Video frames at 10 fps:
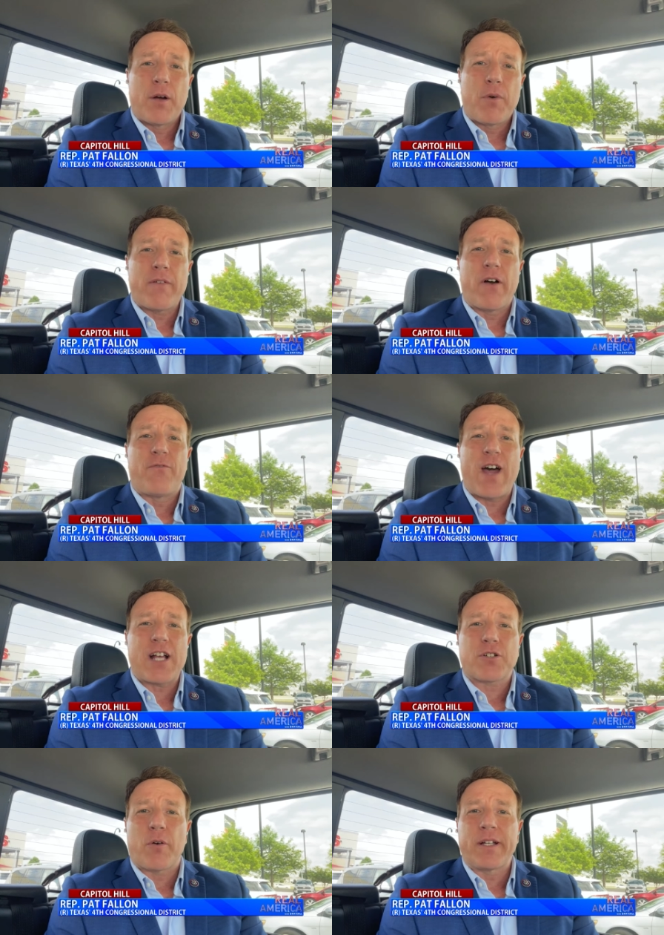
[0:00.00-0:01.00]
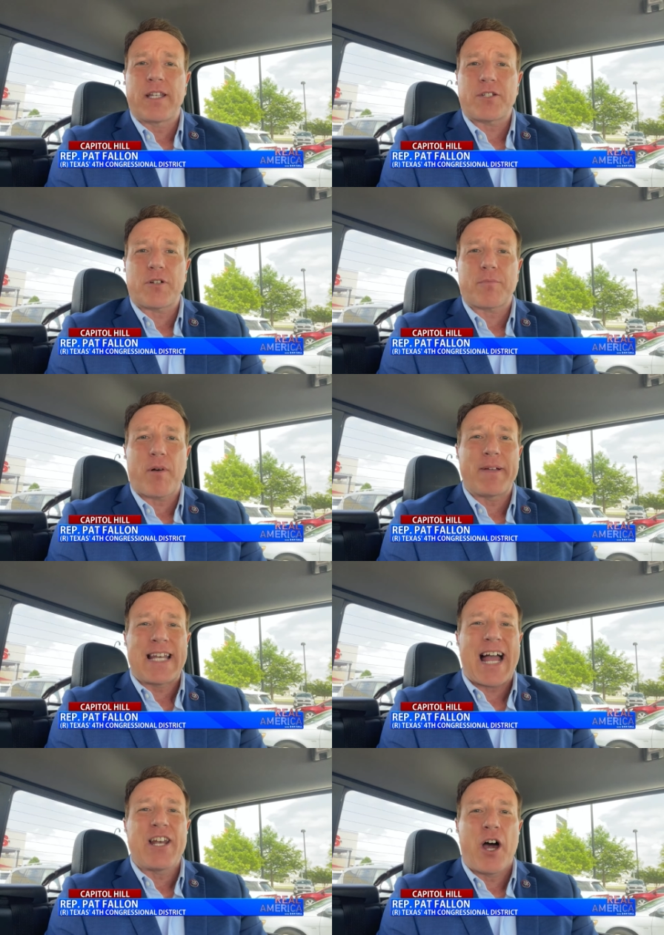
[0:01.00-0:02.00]
We have a fast growing district, probably
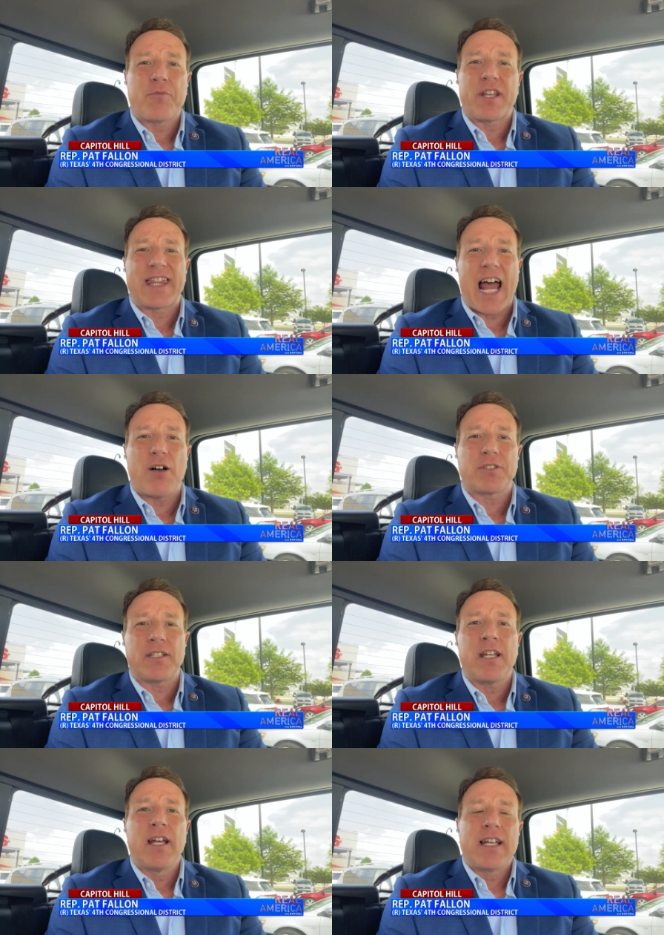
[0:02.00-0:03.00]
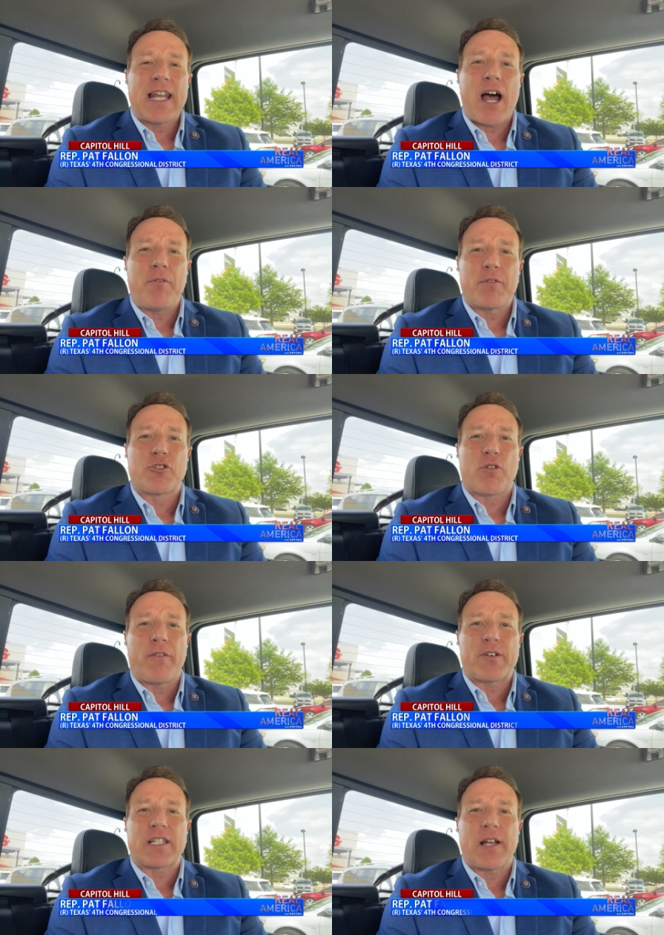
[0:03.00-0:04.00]
900,000 now. It was drawn for